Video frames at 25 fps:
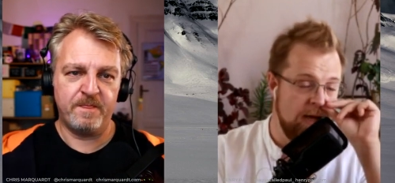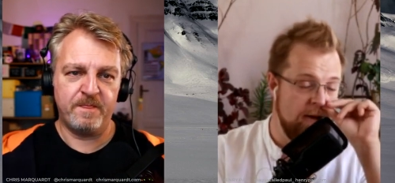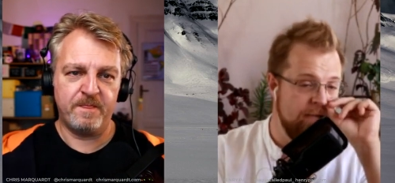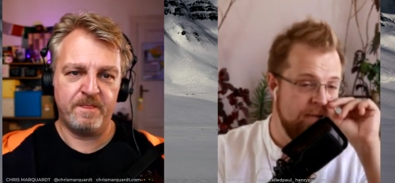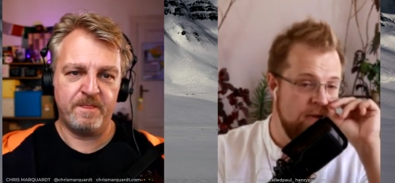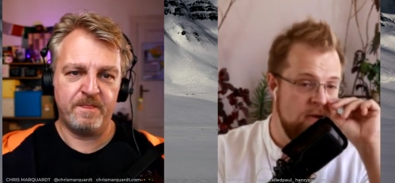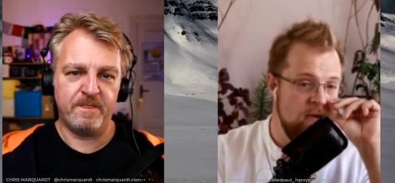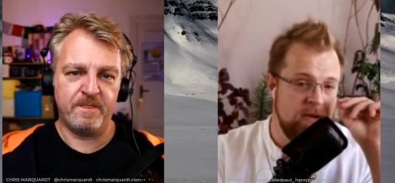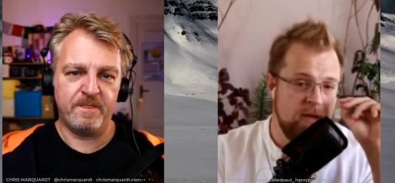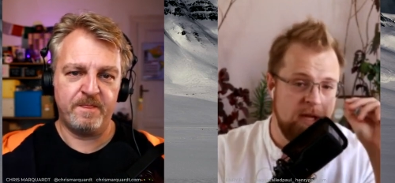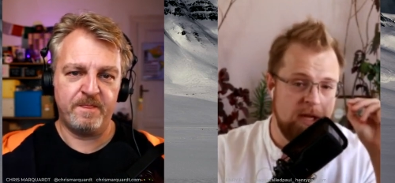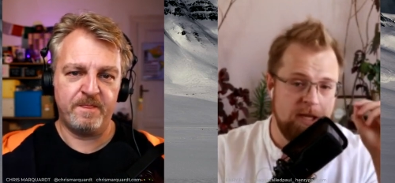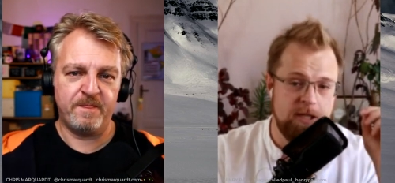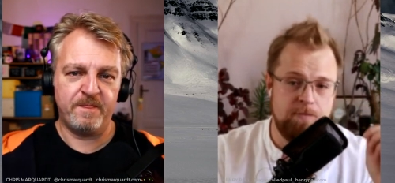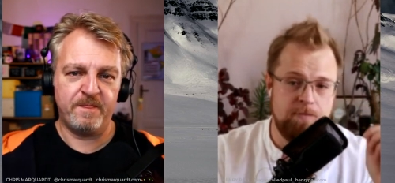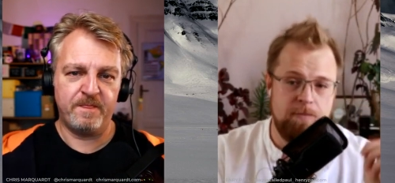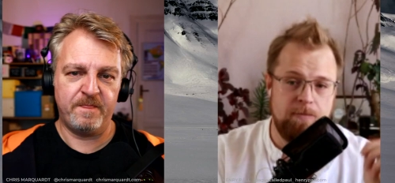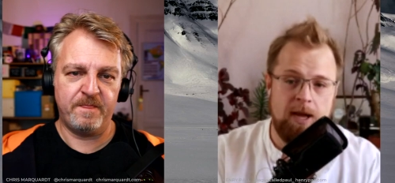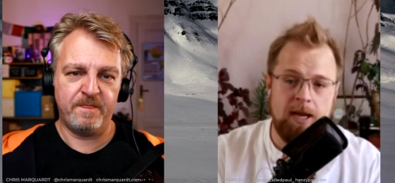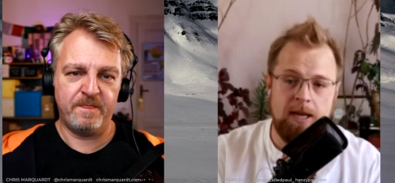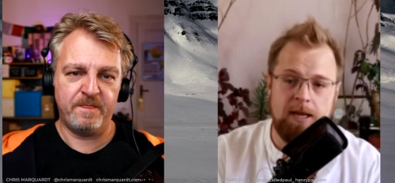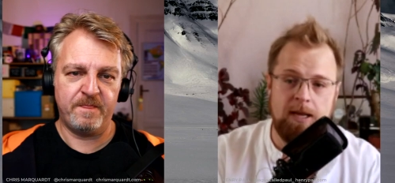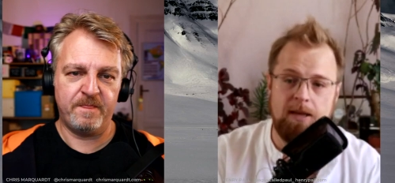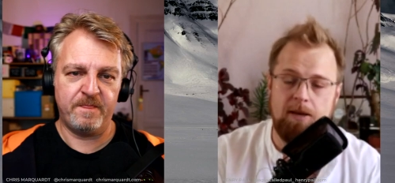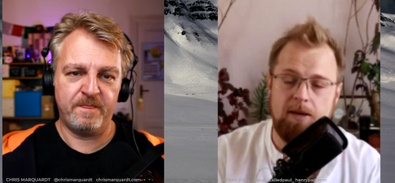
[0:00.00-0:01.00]
Speaker 1: a few days
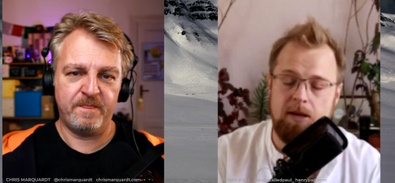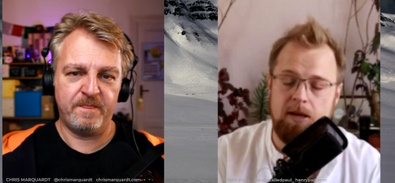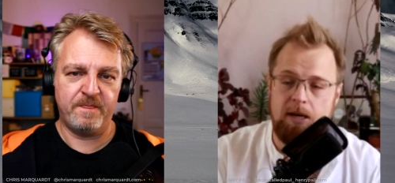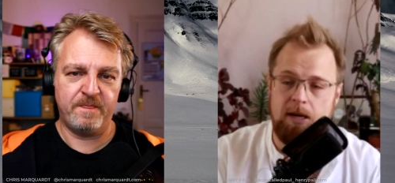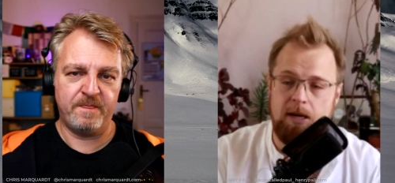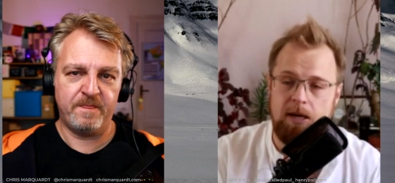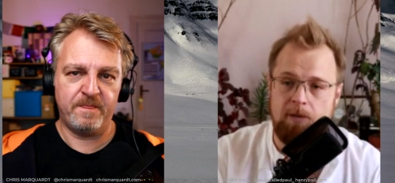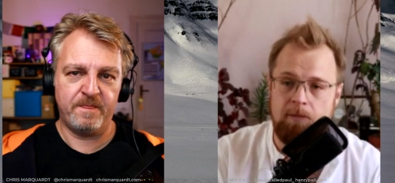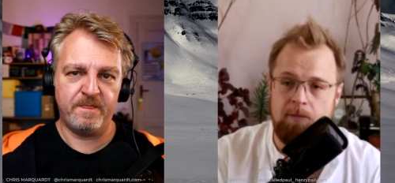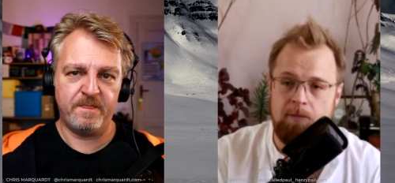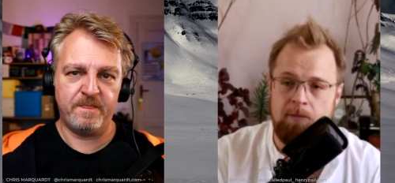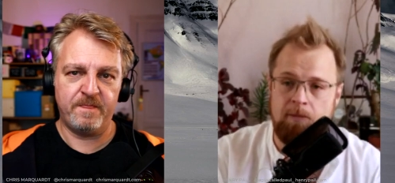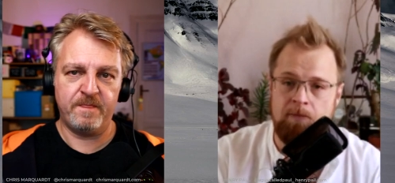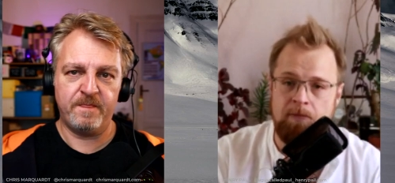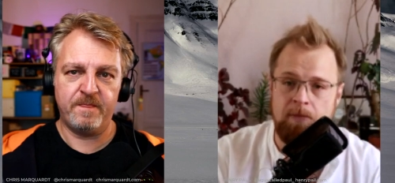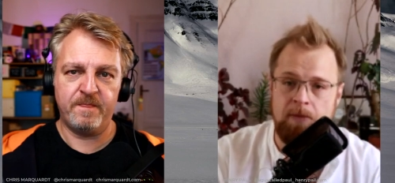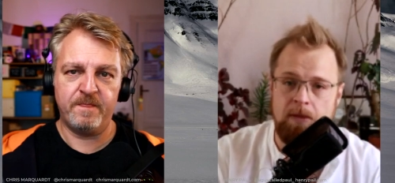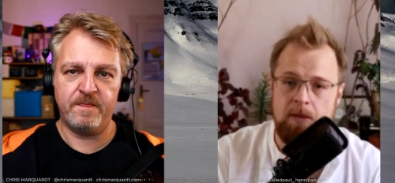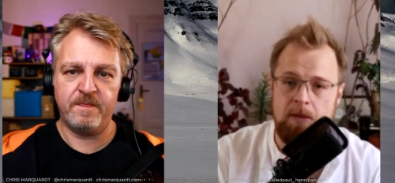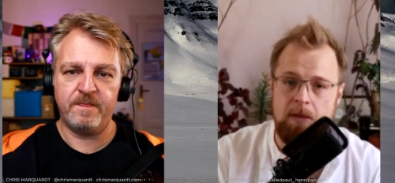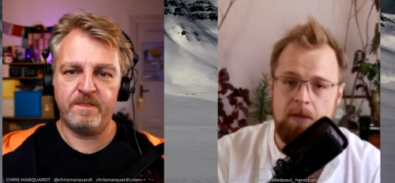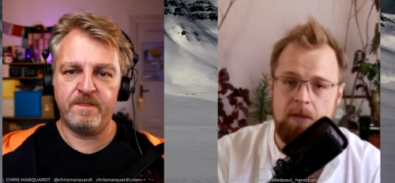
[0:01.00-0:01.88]
back, um,